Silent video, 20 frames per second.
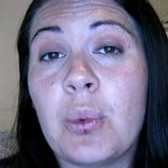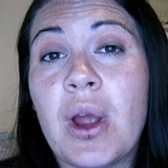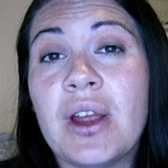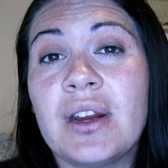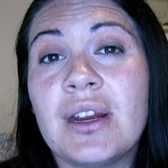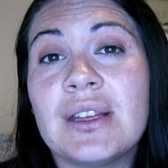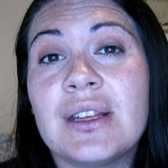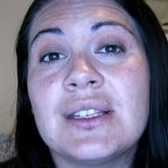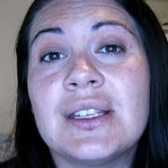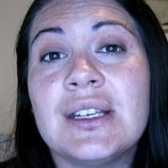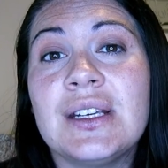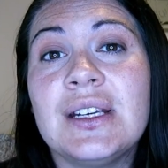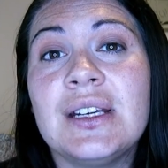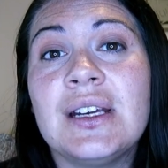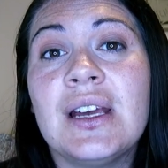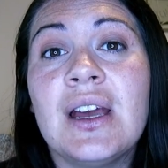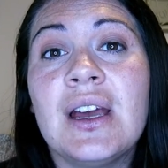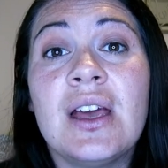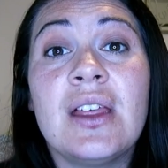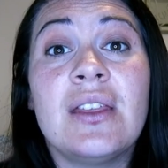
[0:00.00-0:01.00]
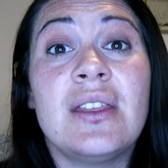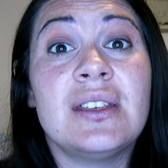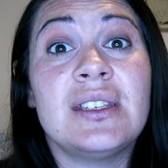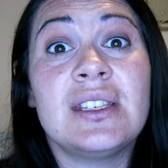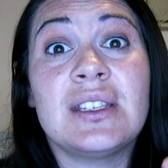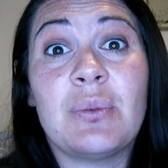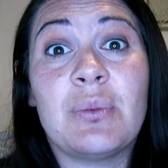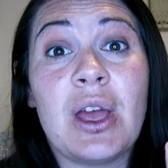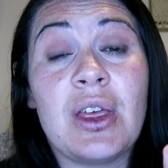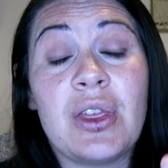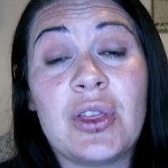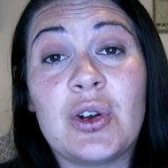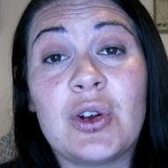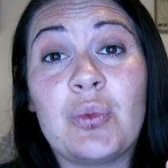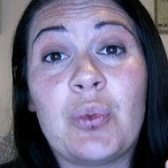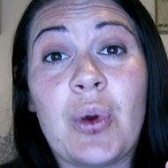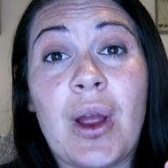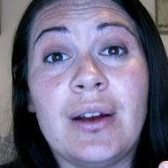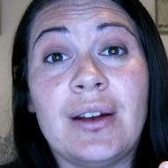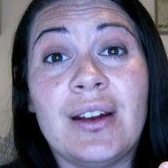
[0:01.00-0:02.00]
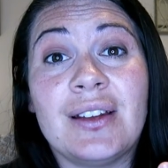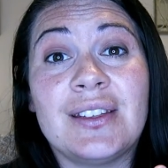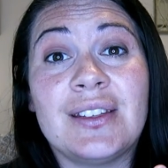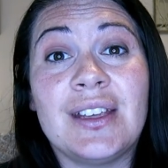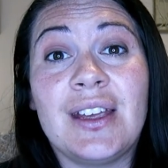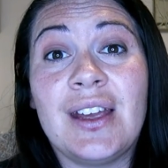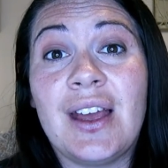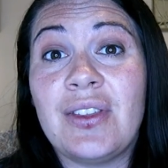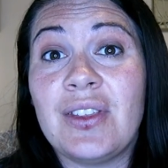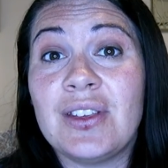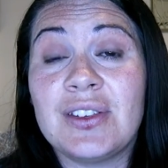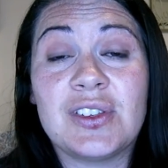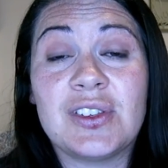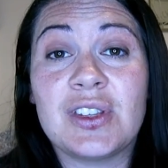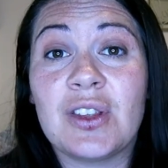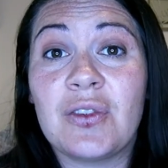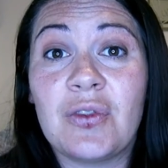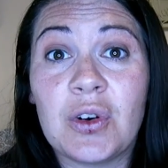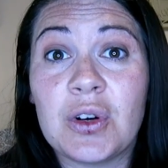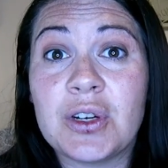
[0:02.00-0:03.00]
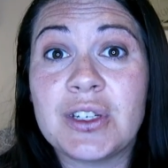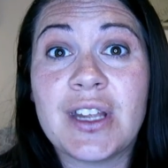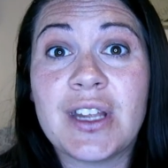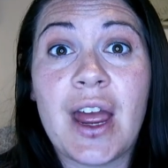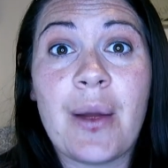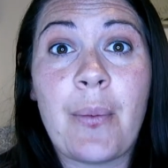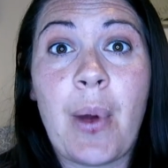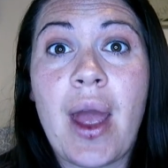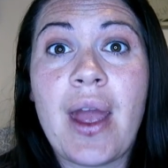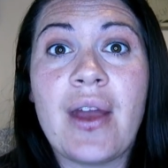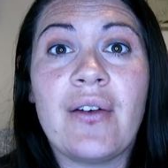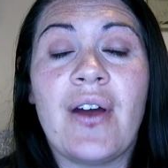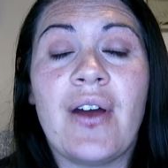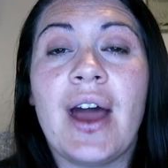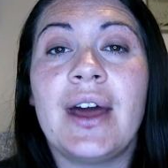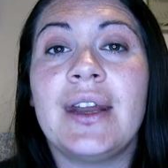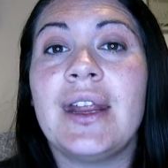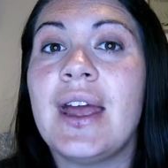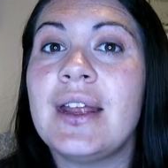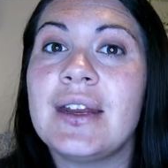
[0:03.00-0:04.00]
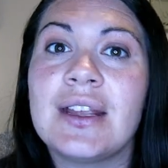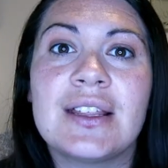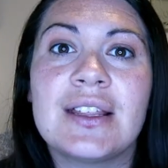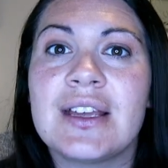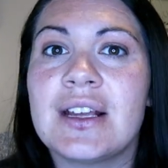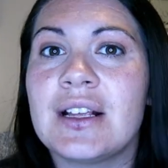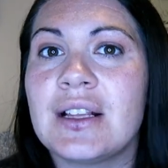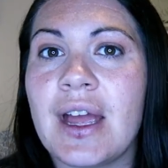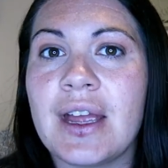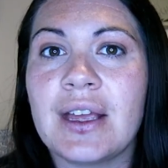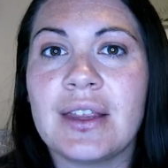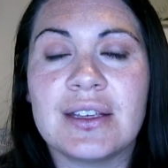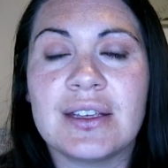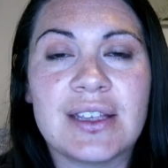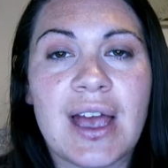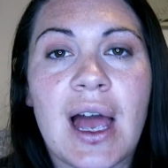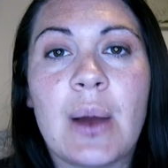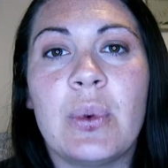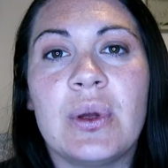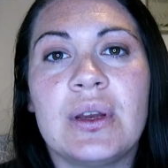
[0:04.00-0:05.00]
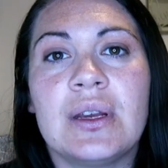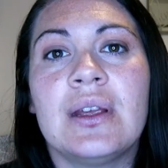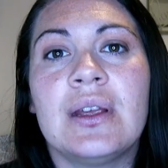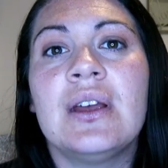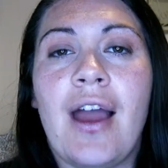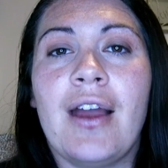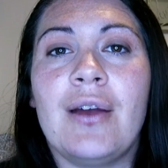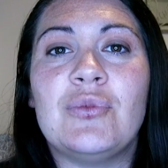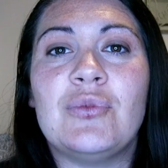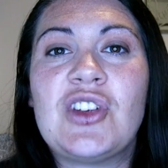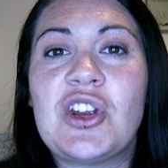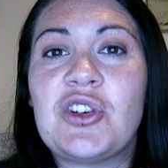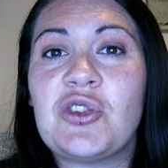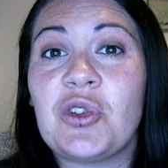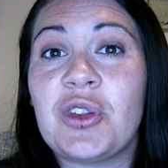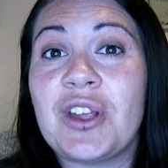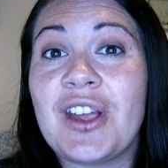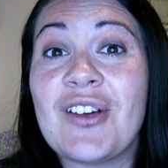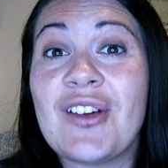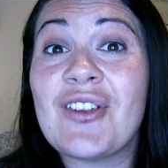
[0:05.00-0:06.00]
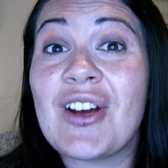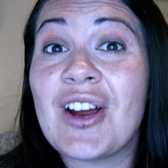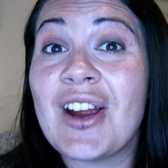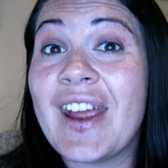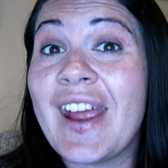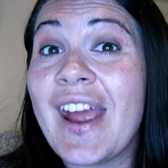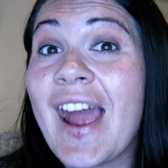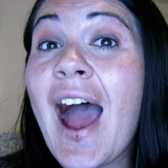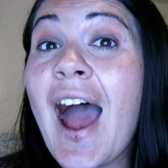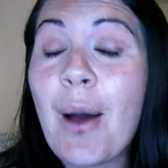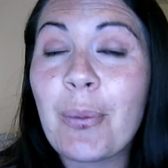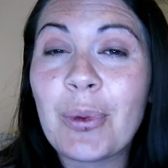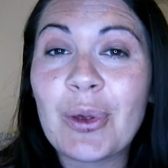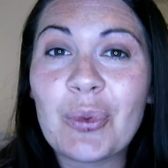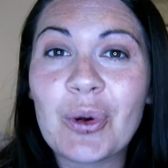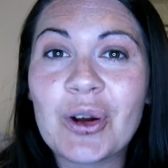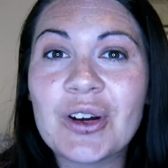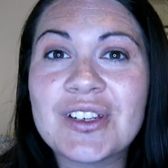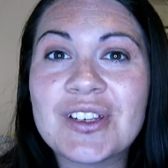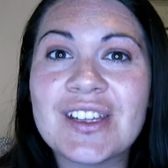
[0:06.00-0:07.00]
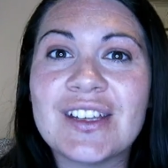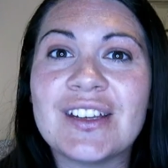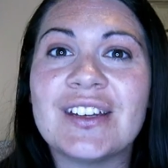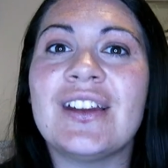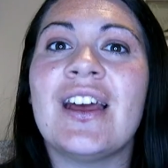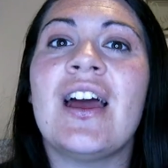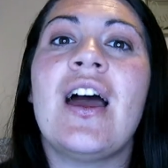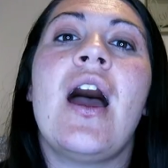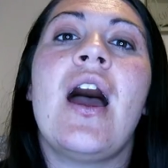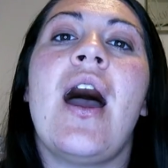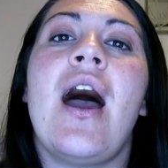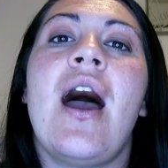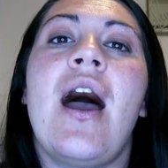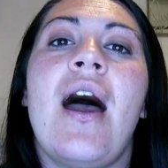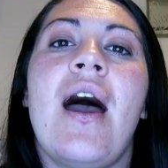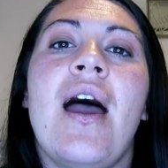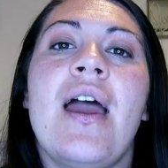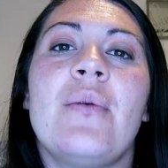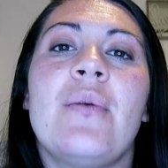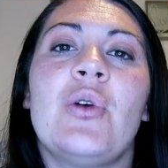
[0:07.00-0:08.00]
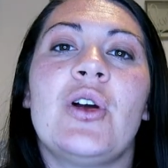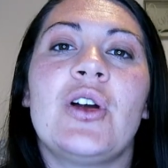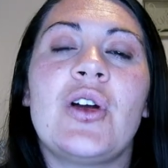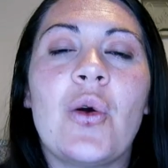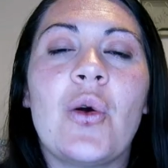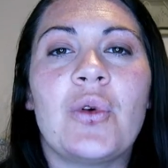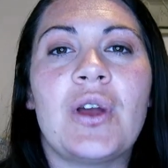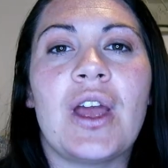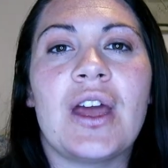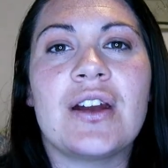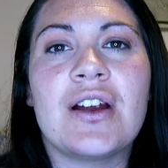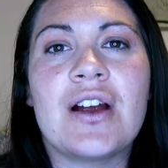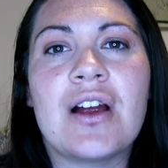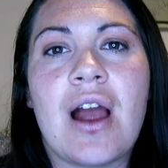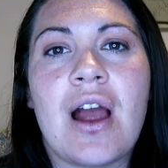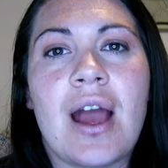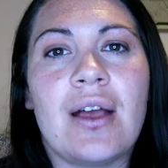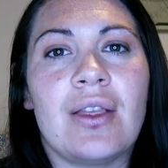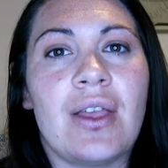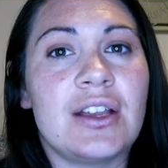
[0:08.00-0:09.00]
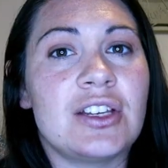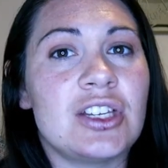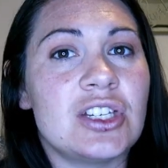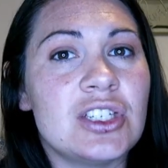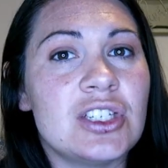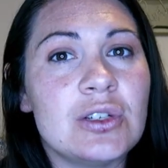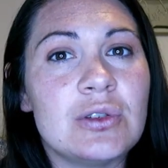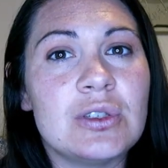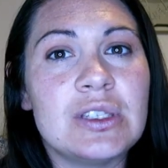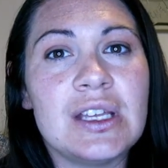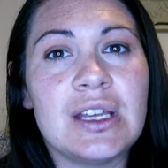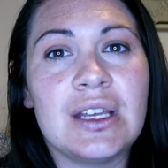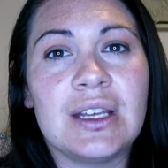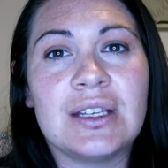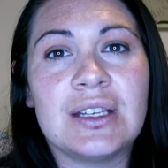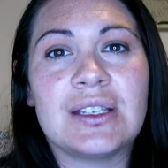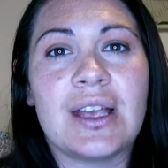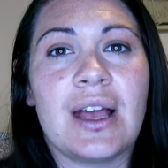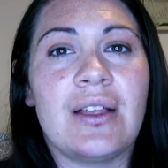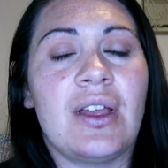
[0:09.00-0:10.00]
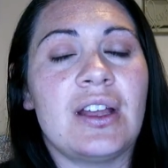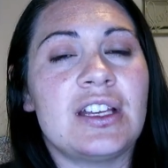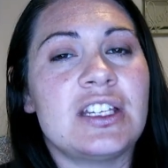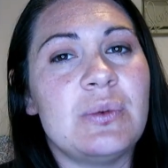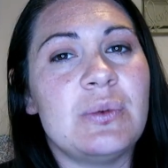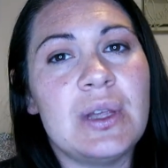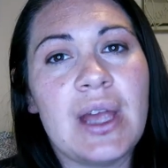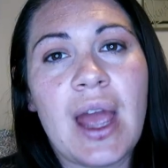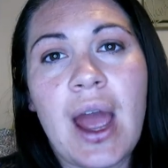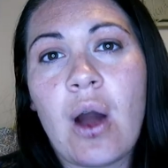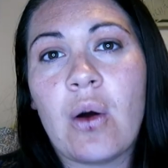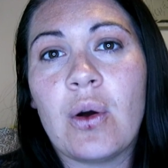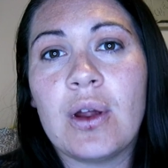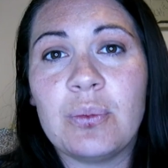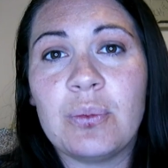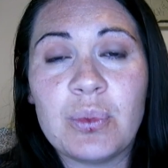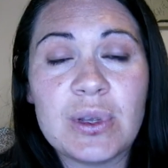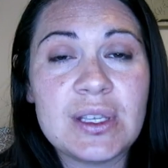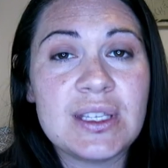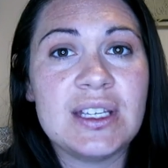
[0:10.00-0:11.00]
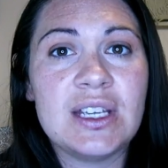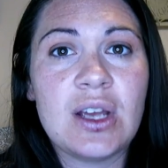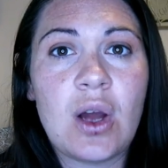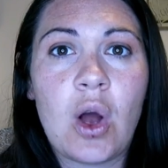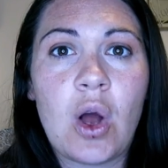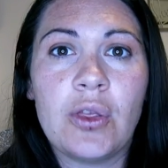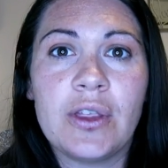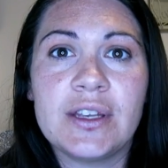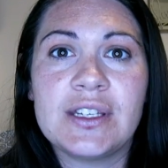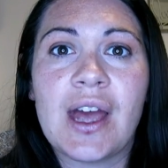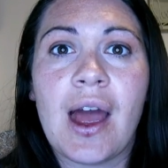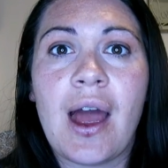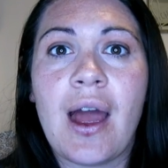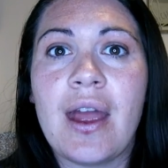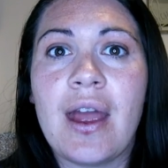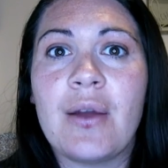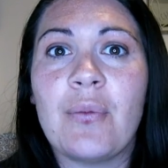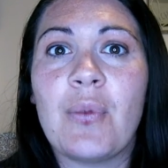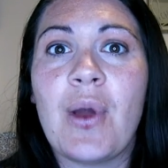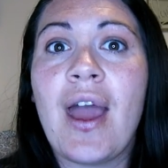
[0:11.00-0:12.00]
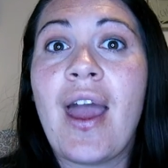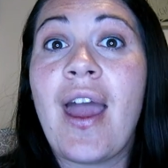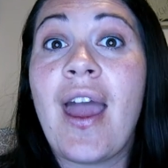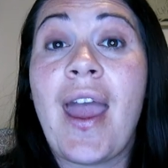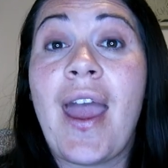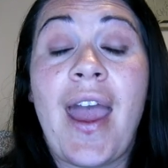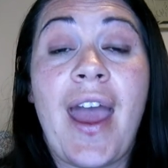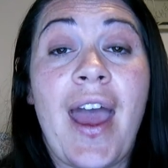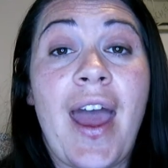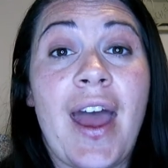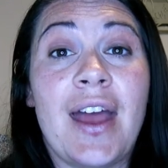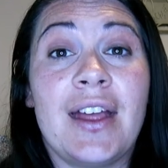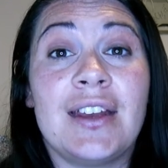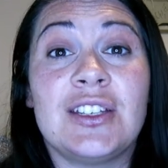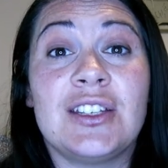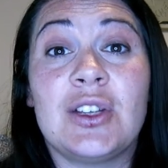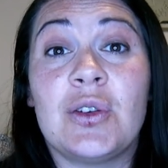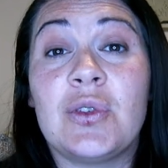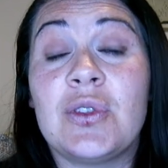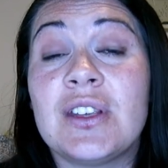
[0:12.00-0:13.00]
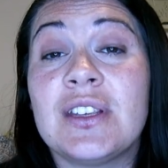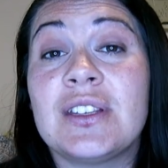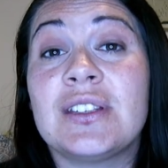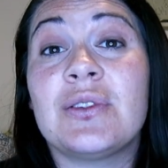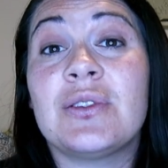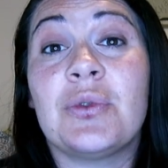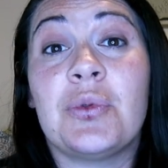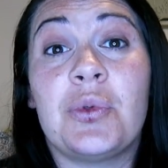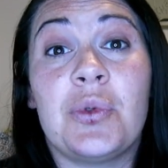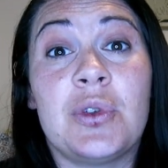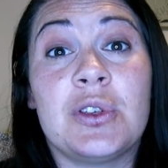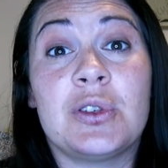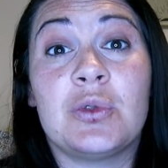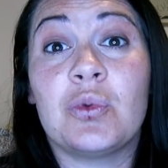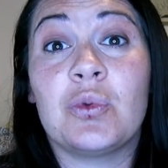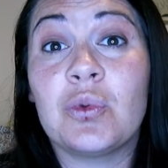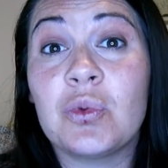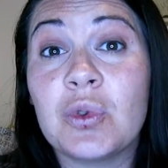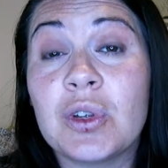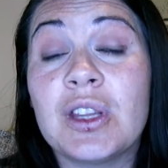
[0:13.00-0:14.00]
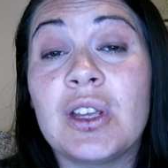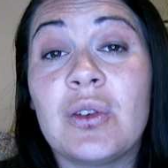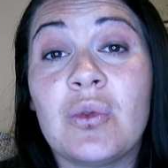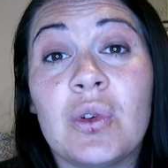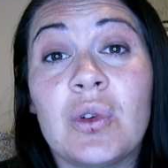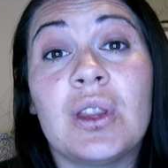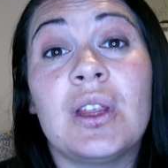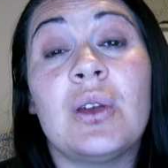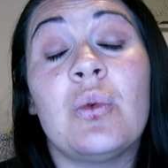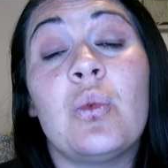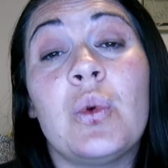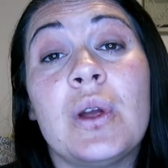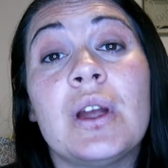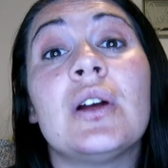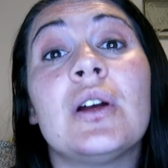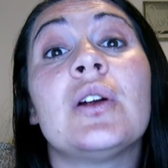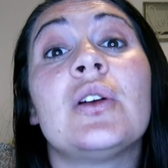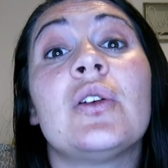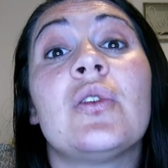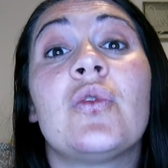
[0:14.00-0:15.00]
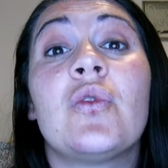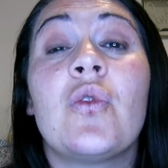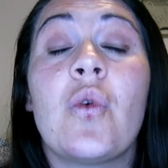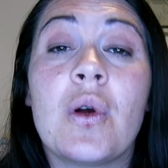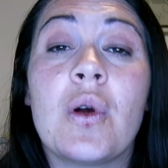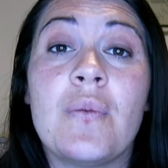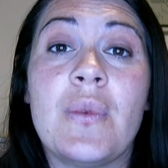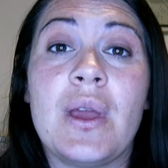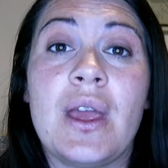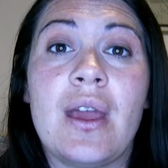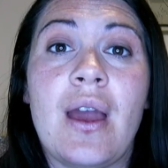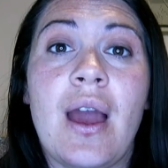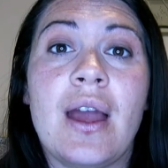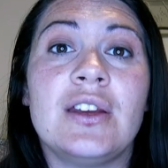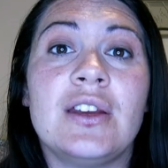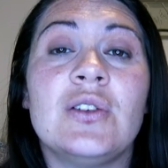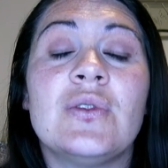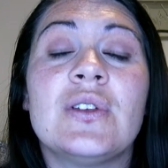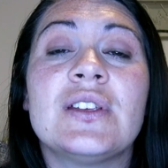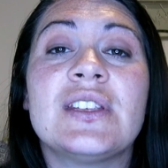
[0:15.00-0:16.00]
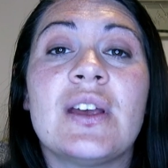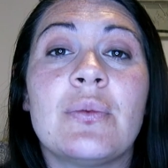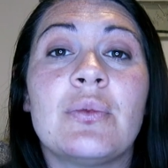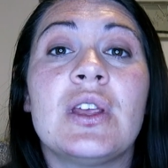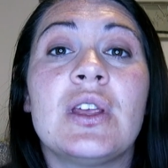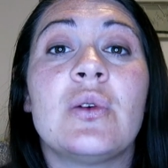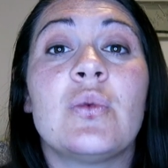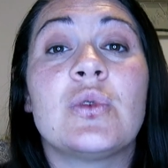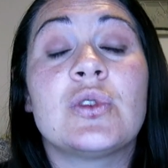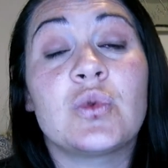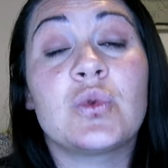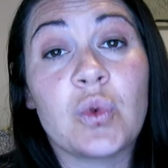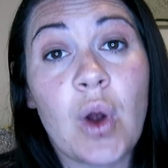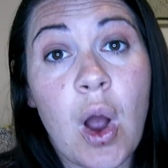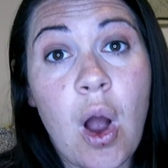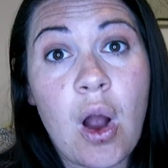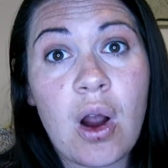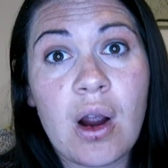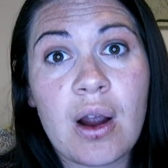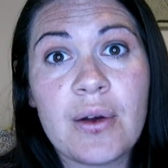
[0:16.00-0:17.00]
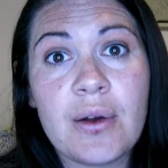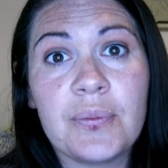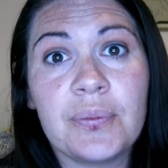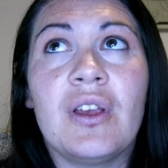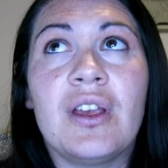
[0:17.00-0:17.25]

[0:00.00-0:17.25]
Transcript: pregnancy. This is my third pregnancy, and this is the first time I have had anything like this happen. I am generally a very happy person. I am a go getter. I like to do things. I like to be out and busy all the time. And so this was really, really weird for me. I knew that something was wrong.